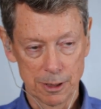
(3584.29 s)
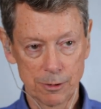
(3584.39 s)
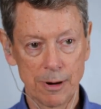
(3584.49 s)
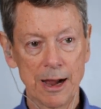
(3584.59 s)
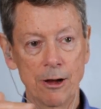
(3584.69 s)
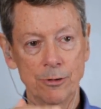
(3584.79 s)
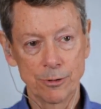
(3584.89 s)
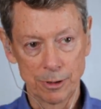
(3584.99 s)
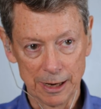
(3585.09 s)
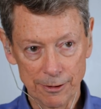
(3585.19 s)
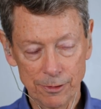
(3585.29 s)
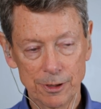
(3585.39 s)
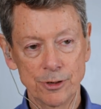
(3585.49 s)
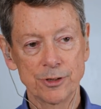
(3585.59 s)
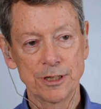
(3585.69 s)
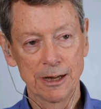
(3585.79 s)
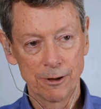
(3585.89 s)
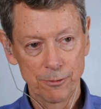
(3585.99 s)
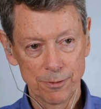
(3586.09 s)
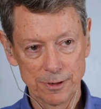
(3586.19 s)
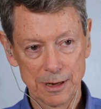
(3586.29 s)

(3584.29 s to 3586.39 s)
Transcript: a, a ground or level in yourself